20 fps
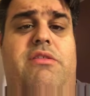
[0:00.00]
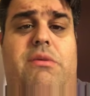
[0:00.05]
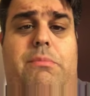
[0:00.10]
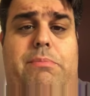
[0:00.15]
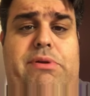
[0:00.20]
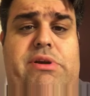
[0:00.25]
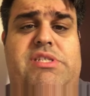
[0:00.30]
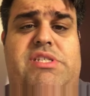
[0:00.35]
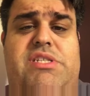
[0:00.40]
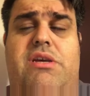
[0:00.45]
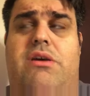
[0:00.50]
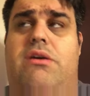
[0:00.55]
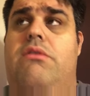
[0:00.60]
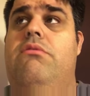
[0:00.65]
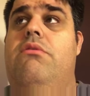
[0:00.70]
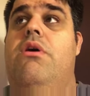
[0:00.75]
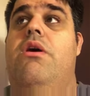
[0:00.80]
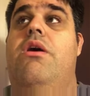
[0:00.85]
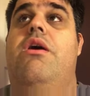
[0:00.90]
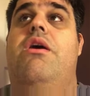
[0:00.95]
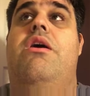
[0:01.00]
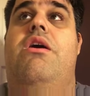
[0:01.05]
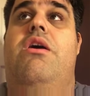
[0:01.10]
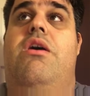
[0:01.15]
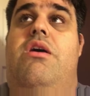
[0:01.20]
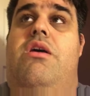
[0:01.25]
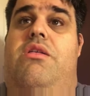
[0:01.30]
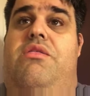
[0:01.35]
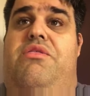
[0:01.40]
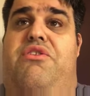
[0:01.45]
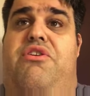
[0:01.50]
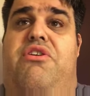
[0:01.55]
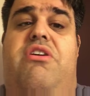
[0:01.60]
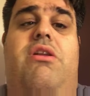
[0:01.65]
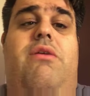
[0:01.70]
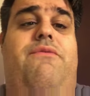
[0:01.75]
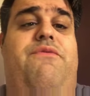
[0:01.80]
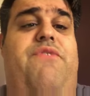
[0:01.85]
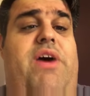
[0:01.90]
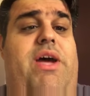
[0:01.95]
of the Persil, they're
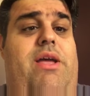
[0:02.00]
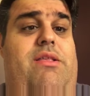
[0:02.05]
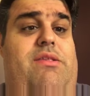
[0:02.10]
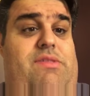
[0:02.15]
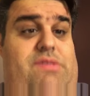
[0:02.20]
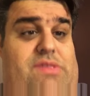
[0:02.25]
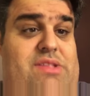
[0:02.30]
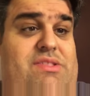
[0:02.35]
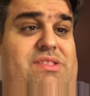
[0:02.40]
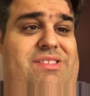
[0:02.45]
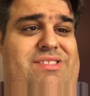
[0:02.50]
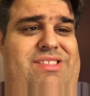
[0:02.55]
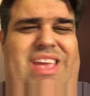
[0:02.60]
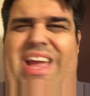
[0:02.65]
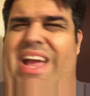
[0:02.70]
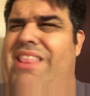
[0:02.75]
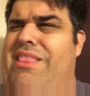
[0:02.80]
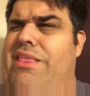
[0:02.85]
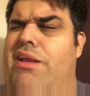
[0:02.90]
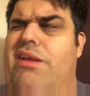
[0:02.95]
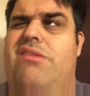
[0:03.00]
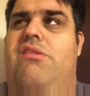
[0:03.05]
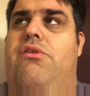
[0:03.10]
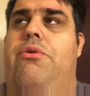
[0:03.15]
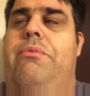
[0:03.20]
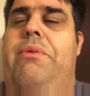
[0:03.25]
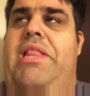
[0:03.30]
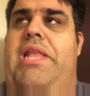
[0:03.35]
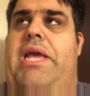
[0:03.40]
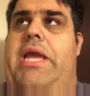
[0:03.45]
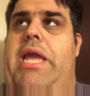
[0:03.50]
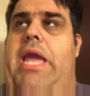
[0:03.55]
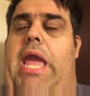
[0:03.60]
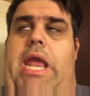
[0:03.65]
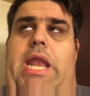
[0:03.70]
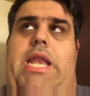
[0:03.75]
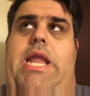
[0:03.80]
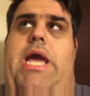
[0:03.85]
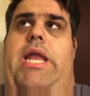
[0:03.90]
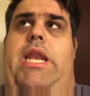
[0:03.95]
gonna find, since it's like, I think it's normally like
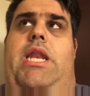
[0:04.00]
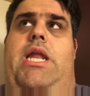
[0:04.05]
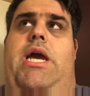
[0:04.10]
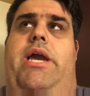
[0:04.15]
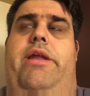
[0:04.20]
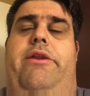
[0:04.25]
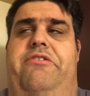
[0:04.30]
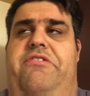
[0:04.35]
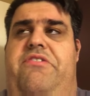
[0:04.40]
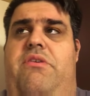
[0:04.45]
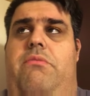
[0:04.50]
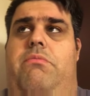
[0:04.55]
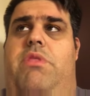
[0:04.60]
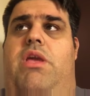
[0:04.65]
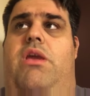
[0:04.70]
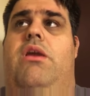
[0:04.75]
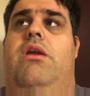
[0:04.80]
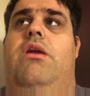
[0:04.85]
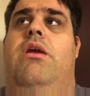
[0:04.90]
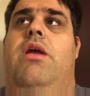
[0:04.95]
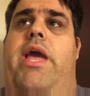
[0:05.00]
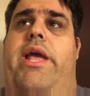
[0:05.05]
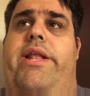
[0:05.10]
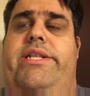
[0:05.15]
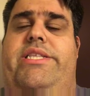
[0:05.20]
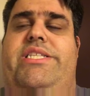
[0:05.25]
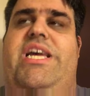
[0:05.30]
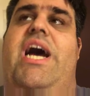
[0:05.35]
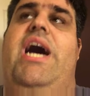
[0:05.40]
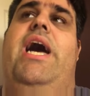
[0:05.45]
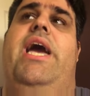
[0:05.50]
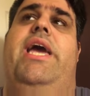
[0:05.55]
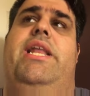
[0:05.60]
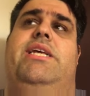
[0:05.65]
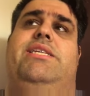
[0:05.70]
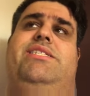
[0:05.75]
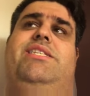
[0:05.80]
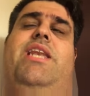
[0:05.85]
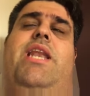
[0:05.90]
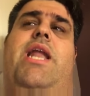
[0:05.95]
$8.99 or something, and Tide
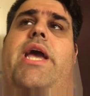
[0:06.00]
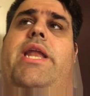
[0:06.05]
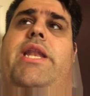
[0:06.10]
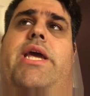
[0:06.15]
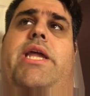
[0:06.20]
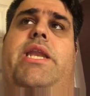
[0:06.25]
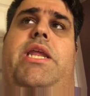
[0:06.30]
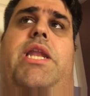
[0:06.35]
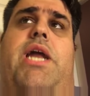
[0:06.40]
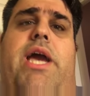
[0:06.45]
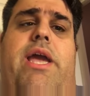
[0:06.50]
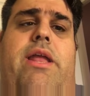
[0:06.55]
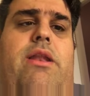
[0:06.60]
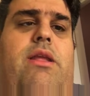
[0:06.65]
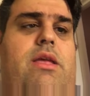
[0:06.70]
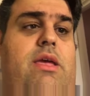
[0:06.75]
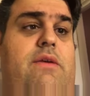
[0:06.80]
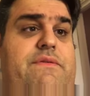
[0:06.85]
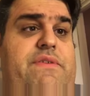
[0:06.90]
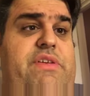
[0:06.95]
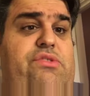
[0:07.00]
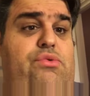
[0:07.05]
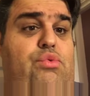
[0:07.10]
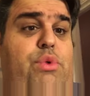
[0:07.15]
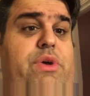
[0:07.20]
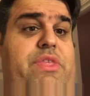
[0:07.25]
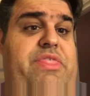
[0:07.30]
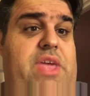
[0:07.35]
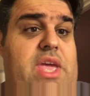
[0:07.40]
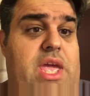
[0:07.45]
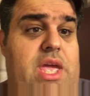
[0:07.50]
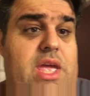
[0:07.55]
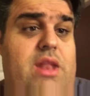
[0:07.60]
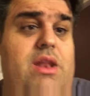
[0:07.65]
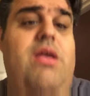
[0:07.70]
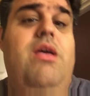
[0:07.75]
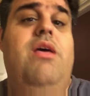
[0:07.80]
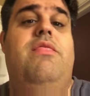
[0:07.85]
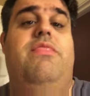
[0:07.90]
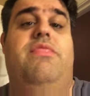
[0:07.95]
is $9.99. If it's
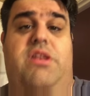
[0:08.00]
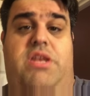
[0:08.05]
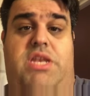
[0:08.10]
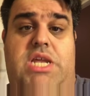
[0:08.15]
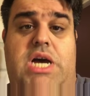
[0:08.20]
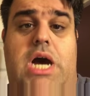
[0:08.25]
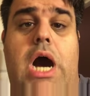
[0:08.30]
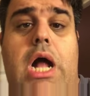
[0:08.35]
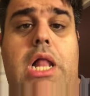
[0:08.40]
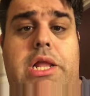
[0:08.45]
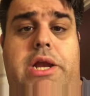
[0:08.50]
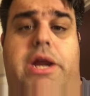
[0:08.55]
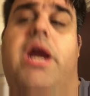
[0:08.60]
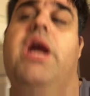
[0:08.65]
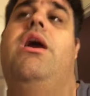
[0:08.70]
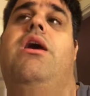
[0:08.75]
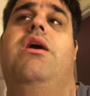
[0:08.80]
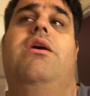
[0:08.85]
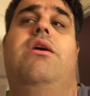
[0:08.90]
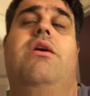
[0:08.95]
within the dollar,